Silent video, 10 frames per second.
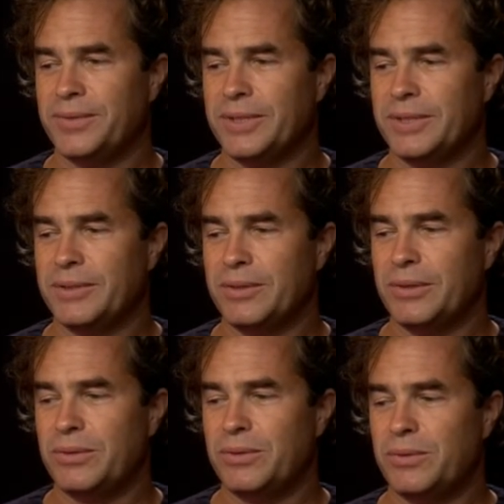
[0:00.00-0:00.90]
you
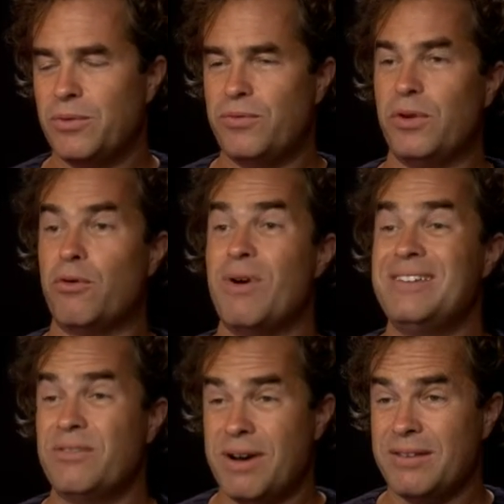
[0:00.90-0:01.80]
know, awful
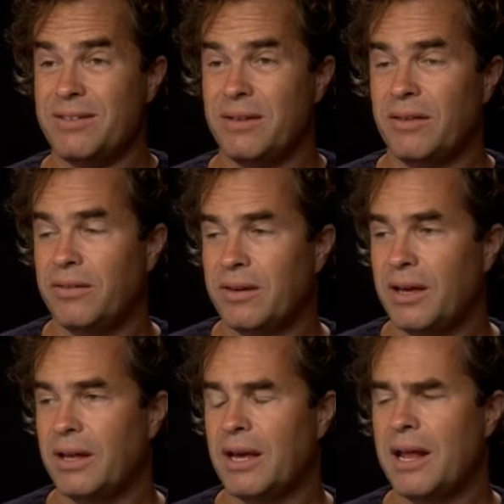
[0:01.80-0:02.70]
greater resonance.
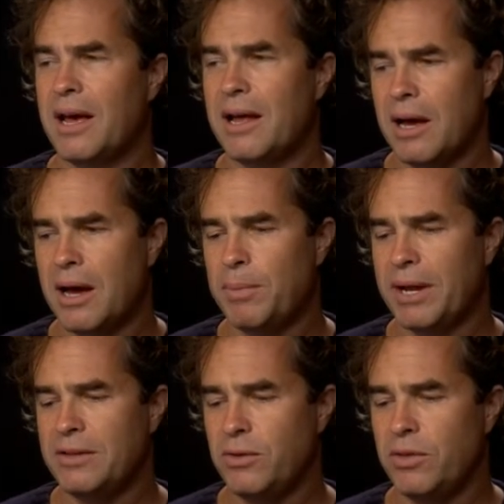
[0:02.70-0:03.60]
But
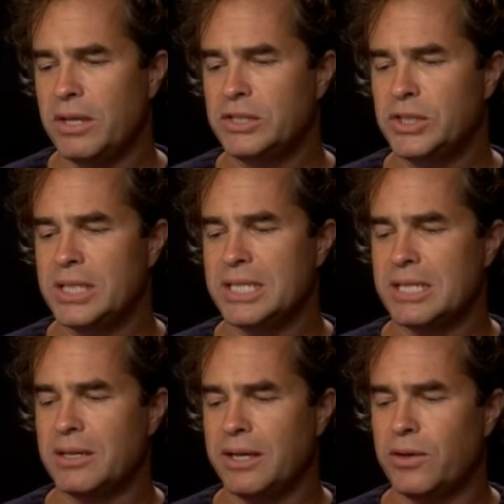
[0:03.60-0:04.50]
I do think Judy is
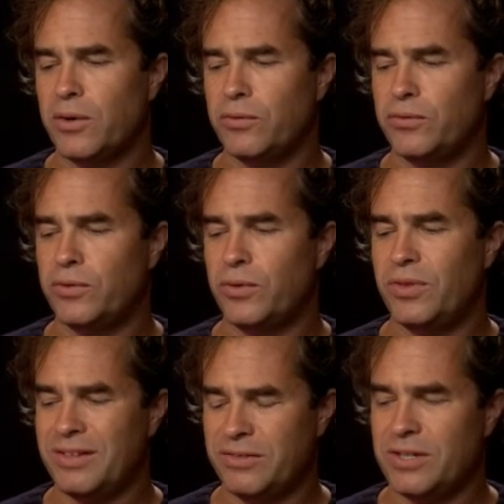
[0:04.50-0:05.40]
an icon for
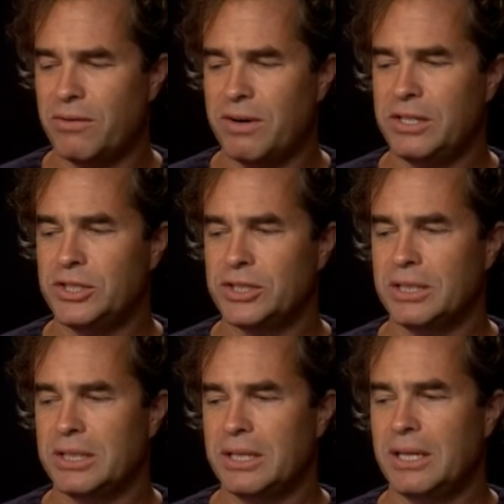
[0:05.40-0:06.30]
this
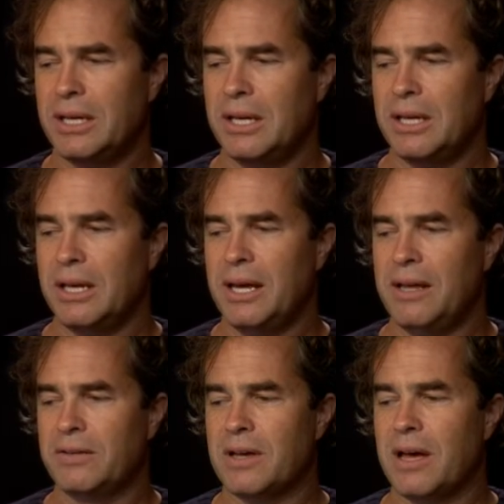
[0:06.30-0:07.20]
generation.
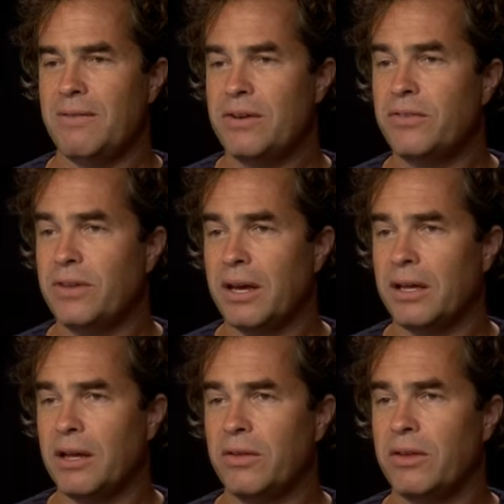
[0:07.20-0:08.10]
Is kind of interesting,
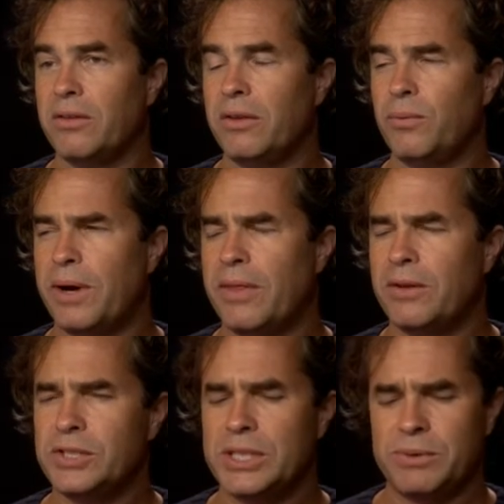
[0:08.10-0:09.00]
you know, the way
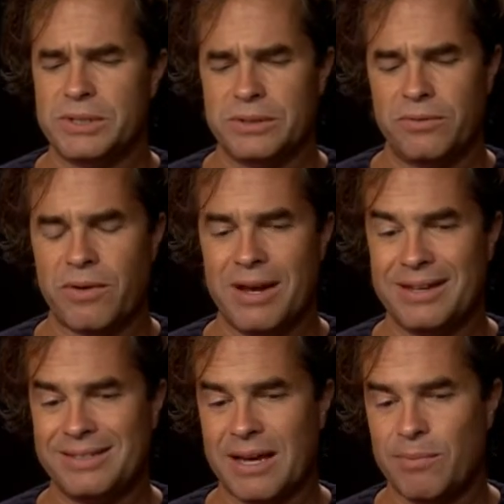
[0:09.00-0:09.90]
that she was sort of very
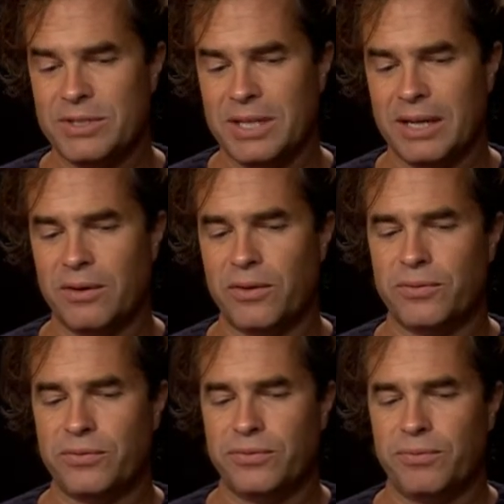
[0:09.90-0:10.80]
accepting of